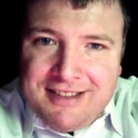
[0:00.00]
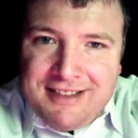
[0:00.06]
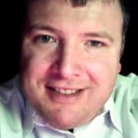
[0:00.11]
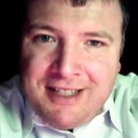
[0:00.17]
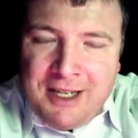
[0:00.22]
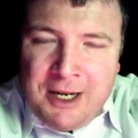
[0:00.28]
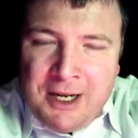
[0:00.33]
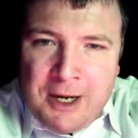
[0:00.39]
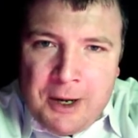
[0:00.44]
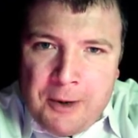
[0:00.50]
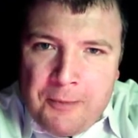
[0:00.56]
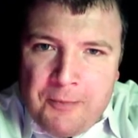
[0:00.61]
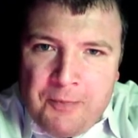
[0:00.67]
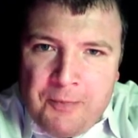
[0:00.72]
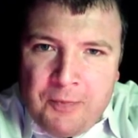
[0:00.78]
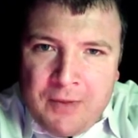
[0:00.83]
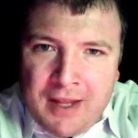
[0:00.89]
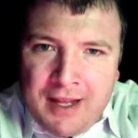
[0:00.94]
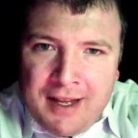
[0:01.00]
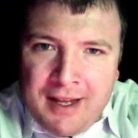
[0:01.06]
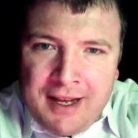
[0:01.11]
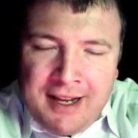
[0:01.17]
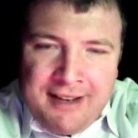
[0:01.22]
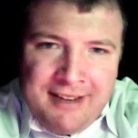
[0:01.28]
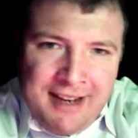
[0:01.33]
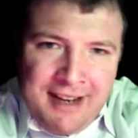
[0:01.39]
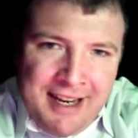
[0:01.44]
you know,
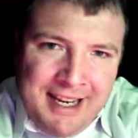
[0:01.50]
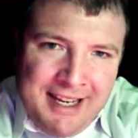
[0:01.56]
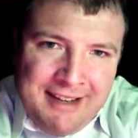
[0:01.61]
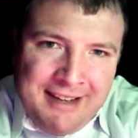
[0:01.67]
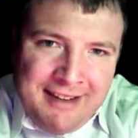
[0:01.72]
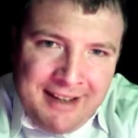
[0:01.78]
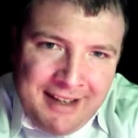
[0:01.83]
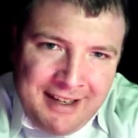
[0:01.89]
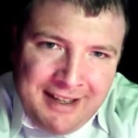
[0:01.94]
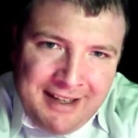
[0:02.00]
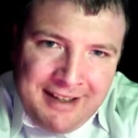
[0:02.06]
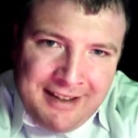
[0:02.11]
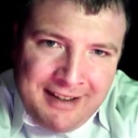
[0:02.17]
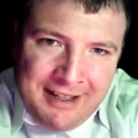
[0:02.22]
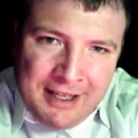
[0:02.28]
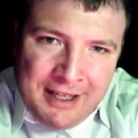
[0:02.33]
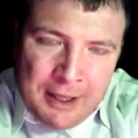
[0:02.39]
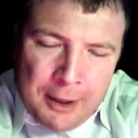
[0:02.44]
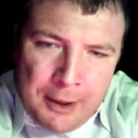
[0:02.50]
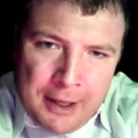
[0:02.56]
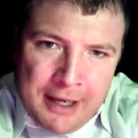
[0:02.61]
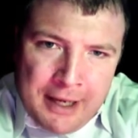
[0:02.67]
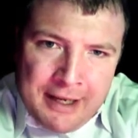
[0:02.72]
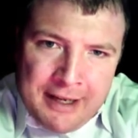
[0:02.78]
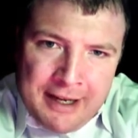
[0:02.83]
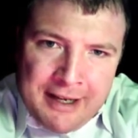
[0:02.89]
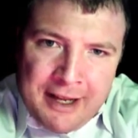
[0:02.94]
I'd say easy,
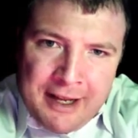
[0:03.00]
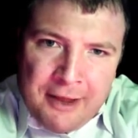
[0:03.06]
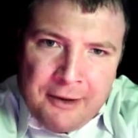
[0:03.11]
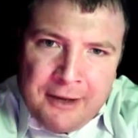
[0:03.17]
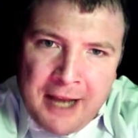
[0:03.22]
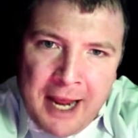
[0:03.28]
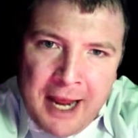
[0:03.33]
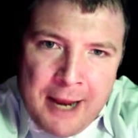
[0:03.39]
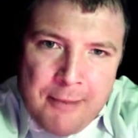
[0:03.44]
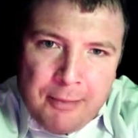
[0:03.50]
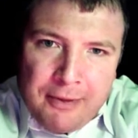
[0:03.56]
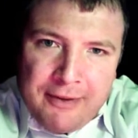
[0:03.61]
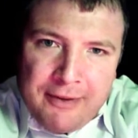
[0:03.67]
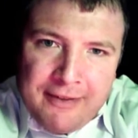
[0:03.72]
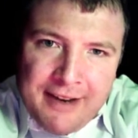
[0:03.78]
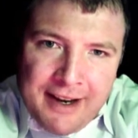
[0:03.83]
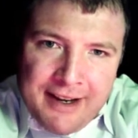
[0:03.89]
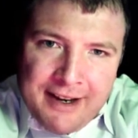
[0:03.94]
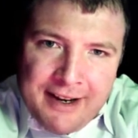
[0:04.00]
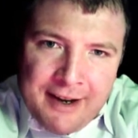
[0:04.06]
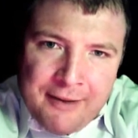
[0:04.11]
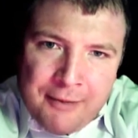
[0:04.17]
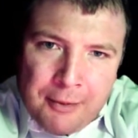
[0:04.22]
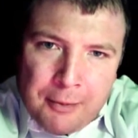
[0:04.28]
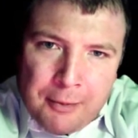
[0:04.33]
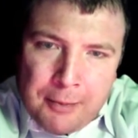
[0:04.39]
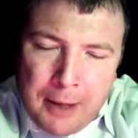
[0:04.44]
another 10% of
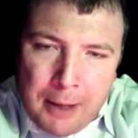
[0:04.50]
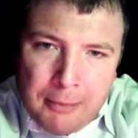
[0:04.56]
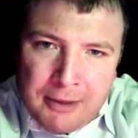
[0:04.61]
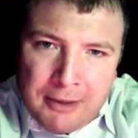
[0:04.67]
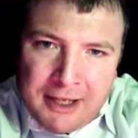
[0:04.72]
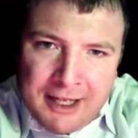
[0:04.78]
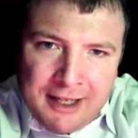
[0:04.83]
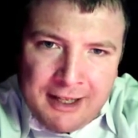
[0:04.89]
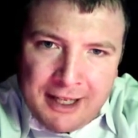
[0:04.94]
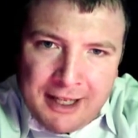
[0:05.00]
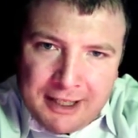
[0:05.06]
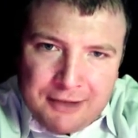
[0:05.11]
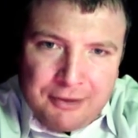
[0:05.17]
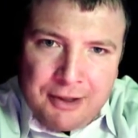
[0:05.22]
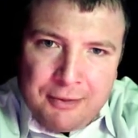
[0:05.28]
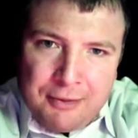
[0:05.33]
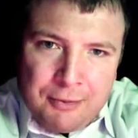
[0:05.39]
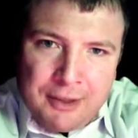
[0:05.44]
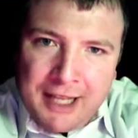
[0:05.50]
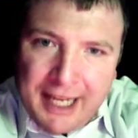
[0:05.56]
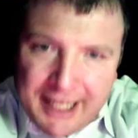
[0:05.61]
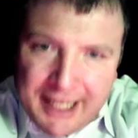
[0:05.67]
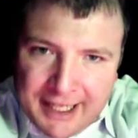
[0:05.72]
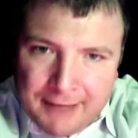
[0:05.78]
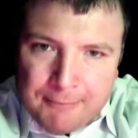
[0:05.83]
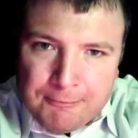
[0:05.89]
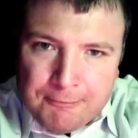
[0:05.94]
the Republican electorate would like him.